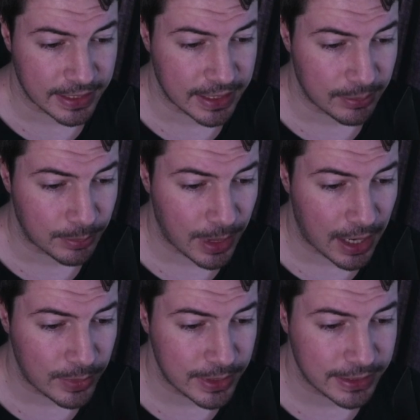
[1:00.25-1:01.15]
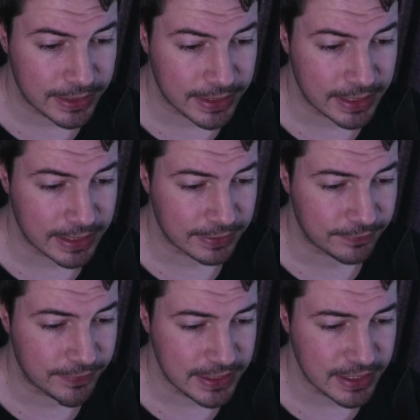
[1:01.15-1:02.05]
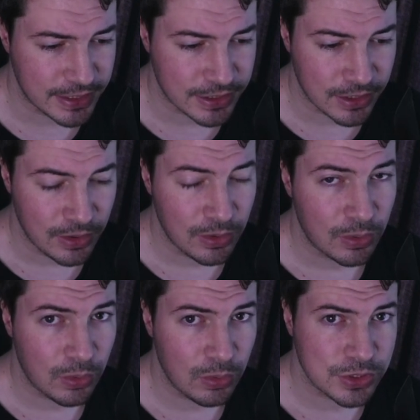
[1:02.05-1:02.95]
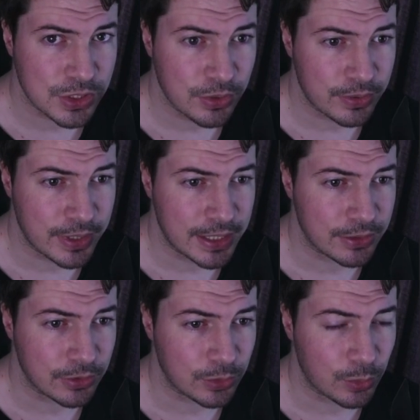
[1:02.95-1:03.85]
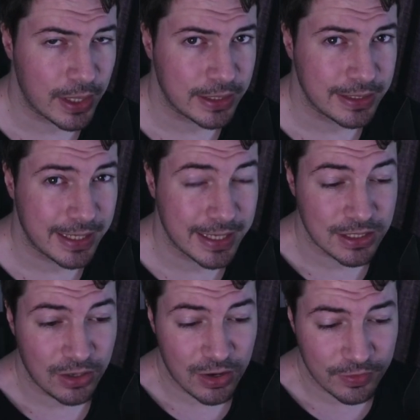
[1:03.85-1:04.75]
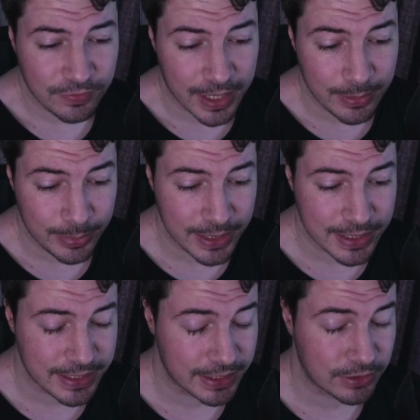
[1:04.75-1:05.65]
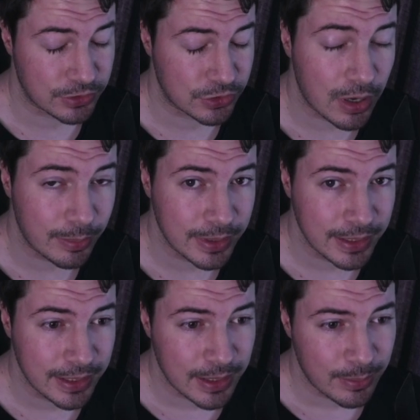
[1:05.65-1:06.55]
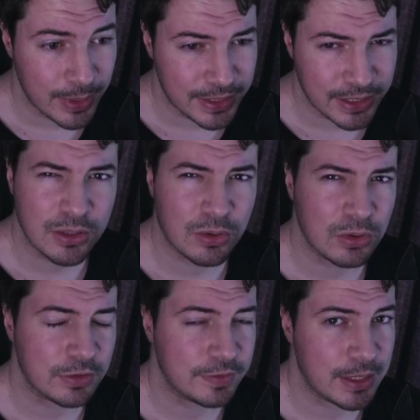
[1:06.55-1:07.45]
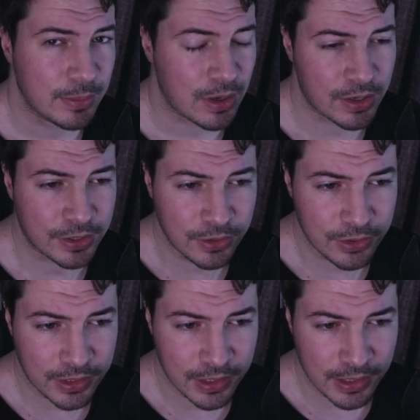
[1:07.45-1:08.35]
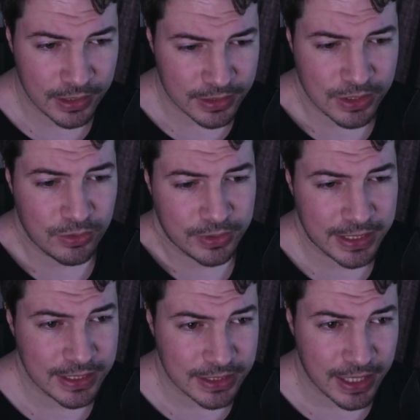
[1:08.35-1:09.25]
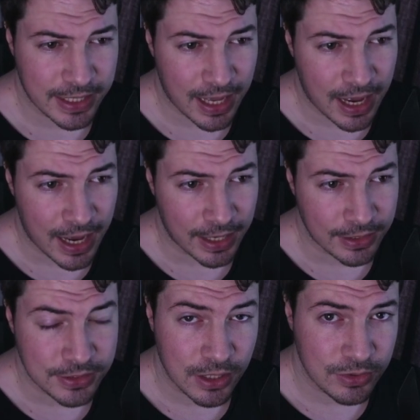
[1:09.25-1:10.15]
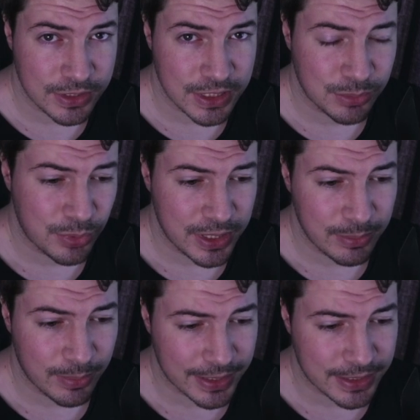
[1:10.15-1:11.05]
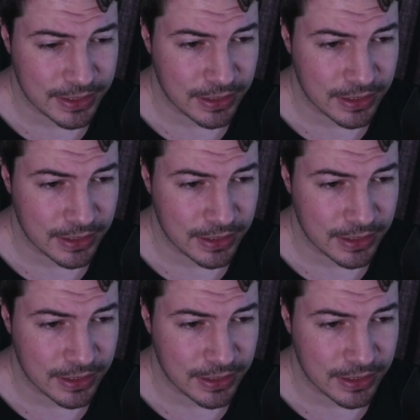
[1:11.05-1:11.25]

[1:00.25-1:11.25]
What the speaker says: empowered, keen and vicious. Also a really good one. There's a lot of rapiers that can drop, but not all of them are good. So these that I chose is pretty much